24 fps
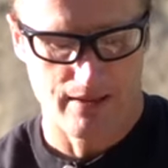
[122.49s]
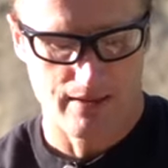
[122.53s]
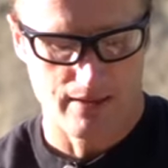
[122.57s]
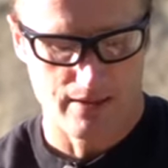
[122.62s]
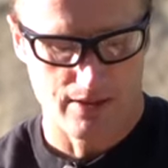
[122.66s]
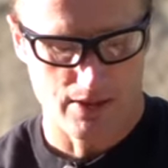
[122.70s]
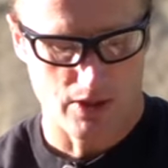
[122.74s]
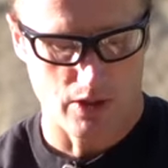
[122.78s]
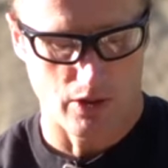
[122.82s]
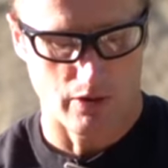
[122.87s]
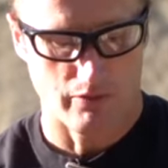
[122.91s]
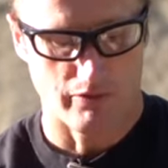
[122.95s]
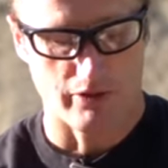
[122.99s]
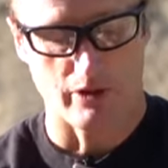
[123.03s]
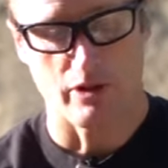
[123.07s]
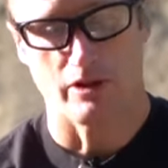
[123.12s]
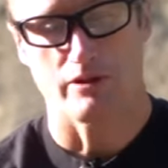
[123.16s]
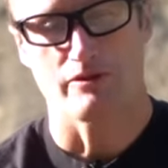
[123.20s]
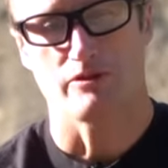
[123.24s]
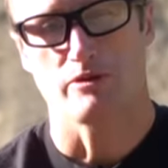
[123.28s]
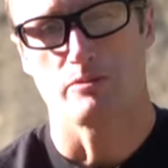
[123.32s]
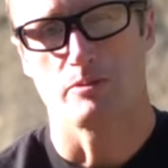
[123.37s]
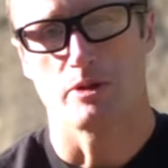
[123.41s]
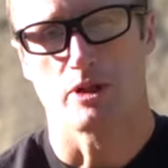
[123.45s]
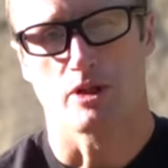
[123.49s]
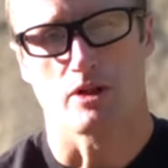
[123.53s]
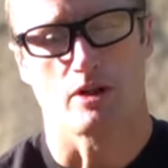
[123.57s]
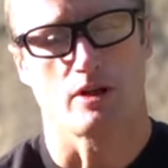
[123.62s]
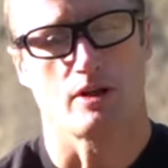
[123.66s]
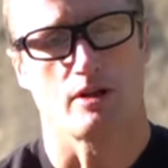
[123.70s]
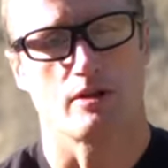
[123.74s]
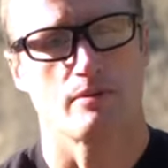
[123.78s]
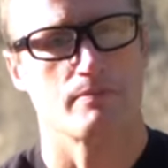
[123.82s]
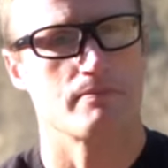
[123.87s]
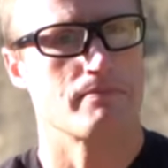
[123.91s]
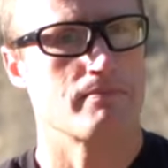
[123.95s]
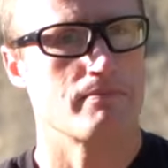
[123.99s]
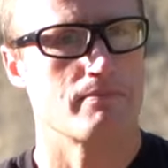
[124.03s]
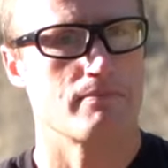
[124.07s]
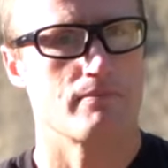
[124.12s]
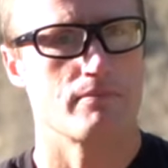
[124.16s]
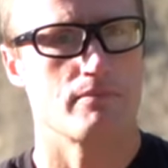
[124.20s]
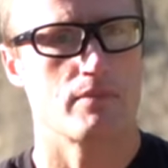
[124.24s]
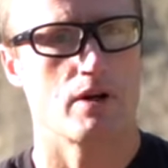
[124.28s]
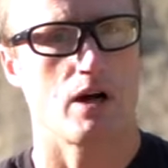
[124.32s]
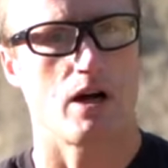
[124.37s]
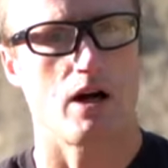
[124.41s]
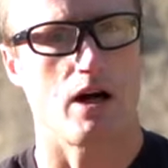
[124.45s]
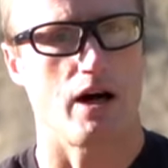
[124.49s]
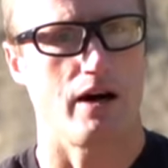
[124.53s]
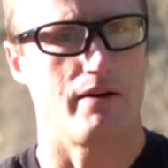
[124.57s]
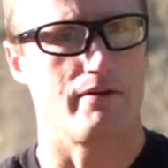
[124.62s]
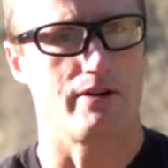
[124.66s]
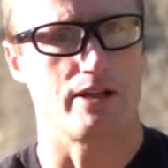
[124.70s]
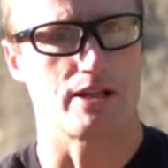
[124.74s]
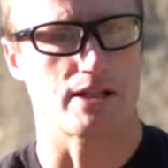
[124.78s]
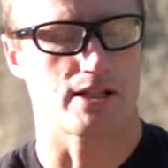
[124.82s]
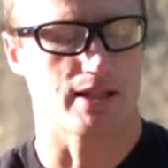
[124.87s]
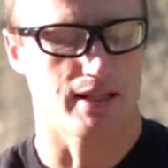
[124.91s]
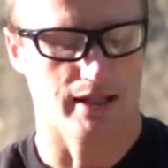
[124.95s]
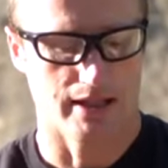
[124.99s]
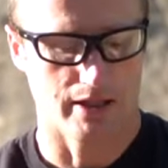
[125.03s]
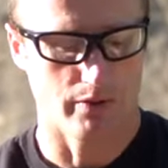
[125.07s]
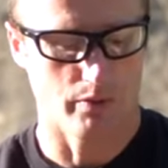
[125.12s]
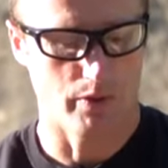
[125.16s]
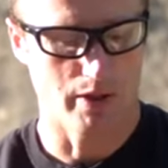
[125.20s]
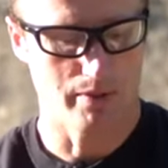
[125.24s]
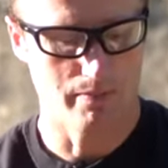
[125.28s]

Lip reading: So if you're unfamiliar, obviously, with